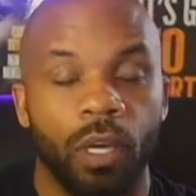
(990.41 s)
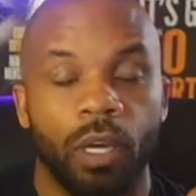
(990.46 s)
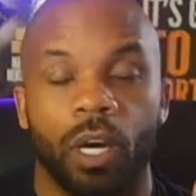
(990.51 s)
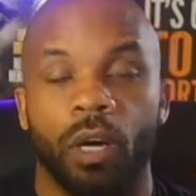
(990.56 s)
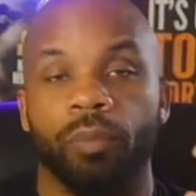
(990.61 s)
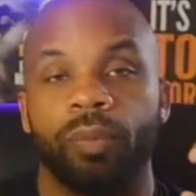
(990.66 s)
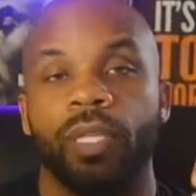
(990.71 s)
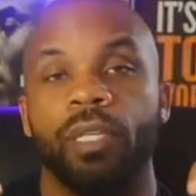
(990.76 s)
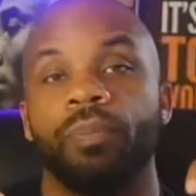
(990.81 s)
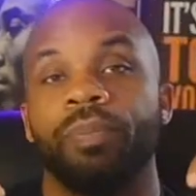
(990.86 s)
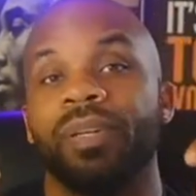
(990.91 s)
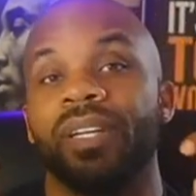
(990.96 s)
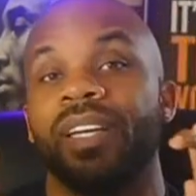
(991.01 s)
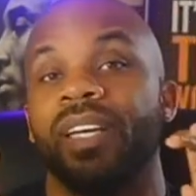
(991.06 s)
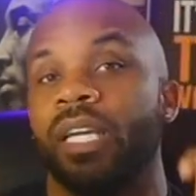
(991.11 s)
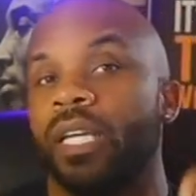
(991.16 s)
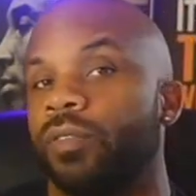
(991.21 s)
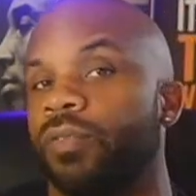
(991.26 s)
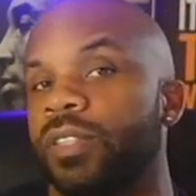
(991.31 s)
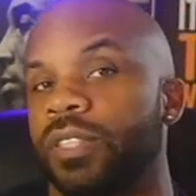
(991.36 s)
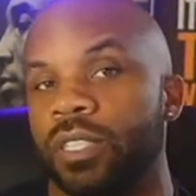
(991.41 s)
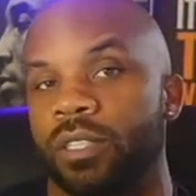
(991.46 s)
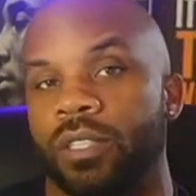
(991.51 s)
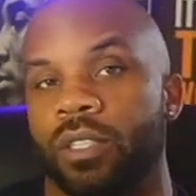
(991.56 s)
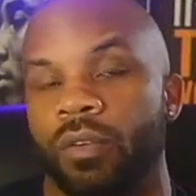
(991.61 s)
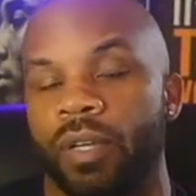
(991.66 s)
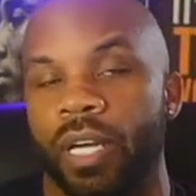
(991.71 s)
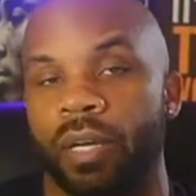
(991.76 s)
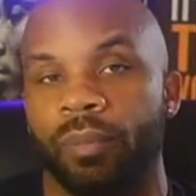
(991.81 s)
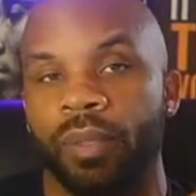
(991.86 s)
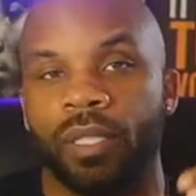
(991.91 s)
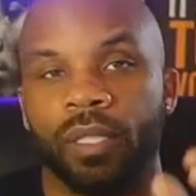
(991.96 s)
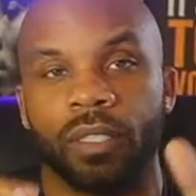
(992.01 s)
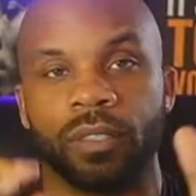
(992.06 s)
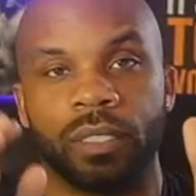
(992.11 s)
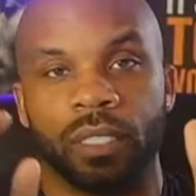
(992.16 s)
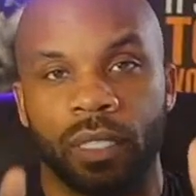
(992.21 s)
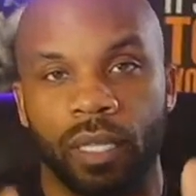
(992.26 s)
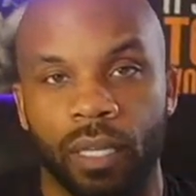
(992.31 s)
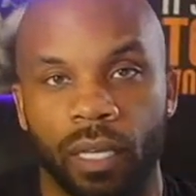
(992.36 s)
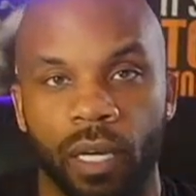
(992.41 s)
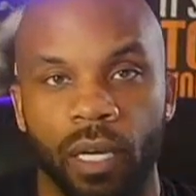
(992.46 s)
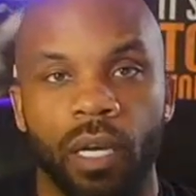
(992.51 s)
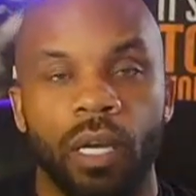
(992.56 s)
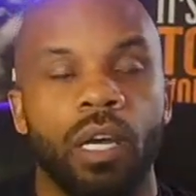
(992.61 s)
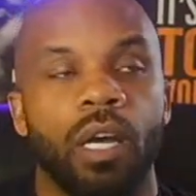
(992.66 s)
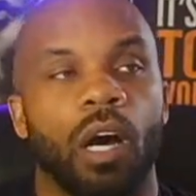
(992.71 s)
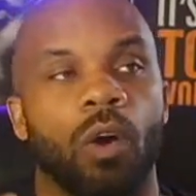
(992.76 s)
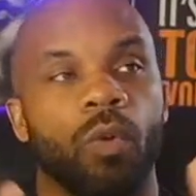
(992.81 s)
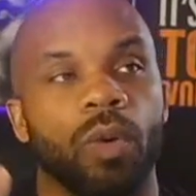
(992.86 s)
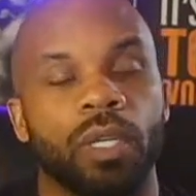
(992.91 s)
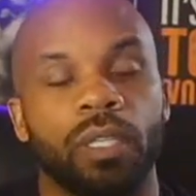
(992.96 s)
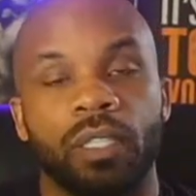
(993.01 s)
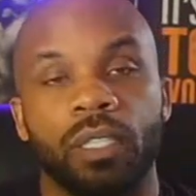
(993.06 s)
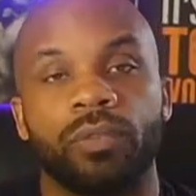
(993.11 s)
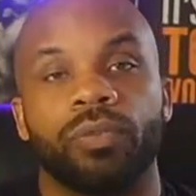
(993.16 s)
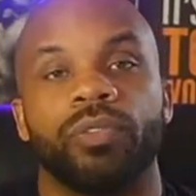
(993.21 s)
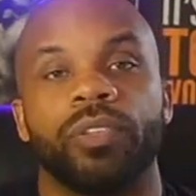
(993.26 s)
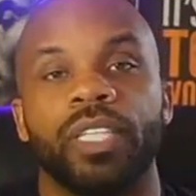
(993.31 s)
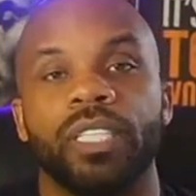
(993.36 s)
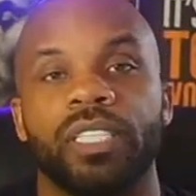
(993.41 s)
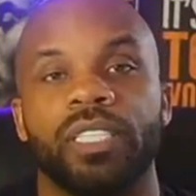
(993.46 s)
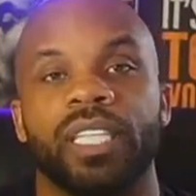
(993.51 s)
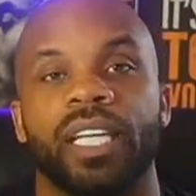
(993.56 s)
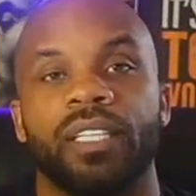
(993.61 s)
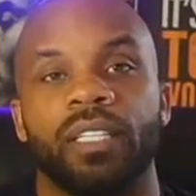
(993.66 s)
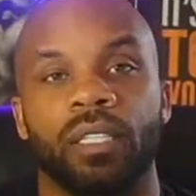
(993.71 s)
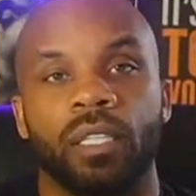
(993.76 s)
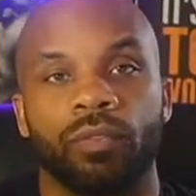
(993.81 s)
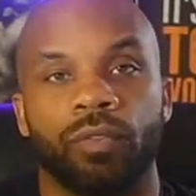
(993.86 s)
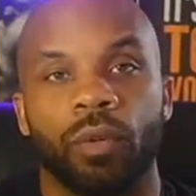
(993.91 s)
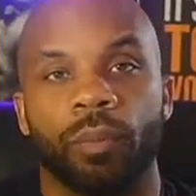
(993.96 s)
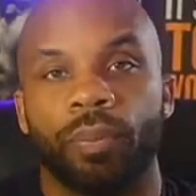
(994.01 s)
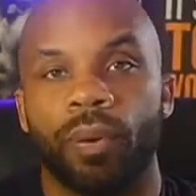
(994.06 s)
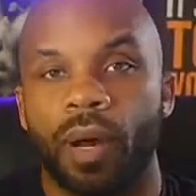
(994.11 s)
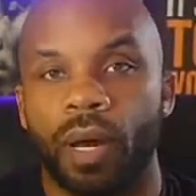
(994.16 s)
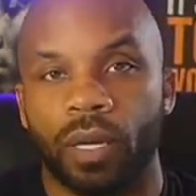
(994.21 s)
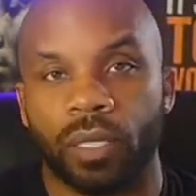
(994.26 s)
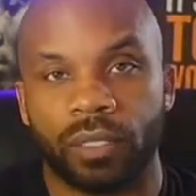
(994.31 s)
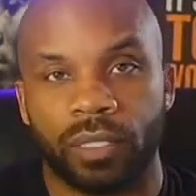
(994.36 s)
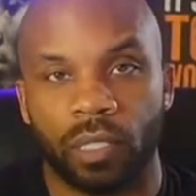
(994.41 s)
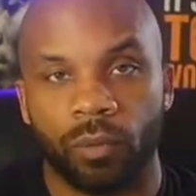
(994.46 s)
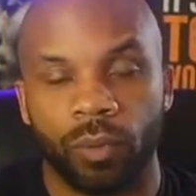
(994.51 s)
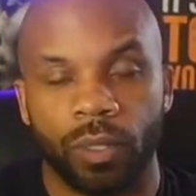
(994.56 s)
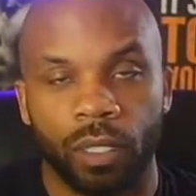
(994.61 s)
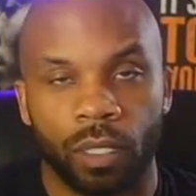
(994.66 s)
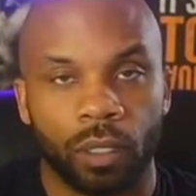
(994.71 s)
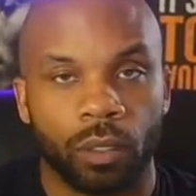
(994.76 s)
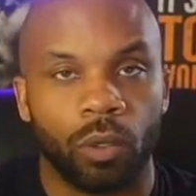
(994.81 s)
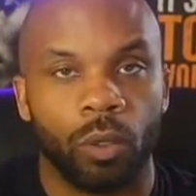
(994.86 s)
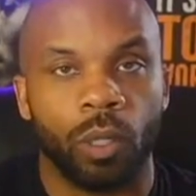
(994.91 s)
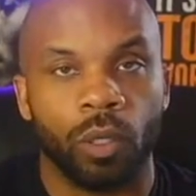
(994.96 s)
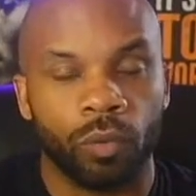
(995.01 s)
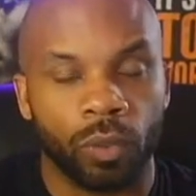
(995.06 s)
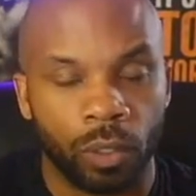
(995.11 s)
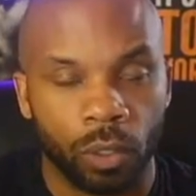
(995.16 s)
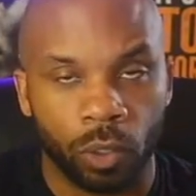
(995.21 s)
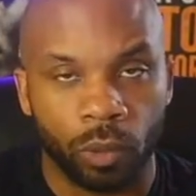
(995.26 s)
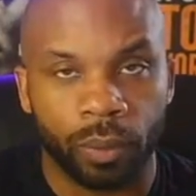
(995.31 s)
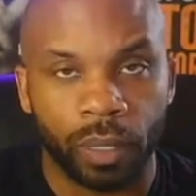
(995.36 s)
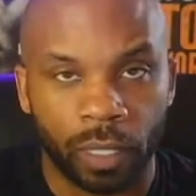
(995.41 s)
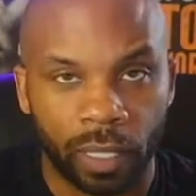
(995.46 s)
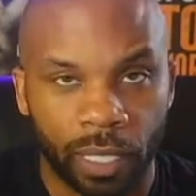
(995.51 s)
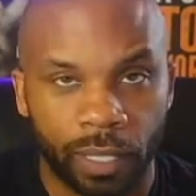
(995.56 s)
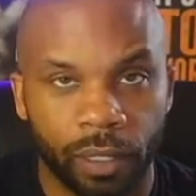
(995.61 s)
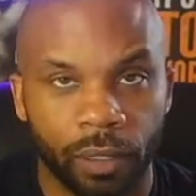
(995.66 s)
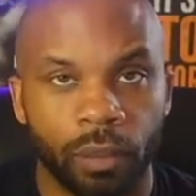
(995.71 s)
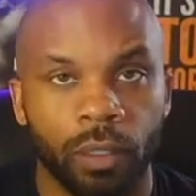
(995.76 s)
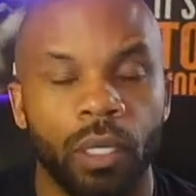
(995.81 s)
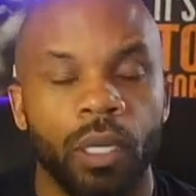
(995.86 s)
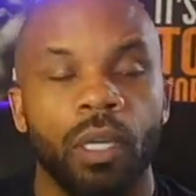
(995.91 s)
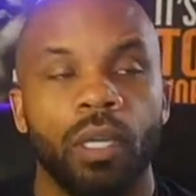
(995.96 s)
I'm um, keep putting emphasis on that because, again, I want to differentiate the different products that we're going to go over a little bit later.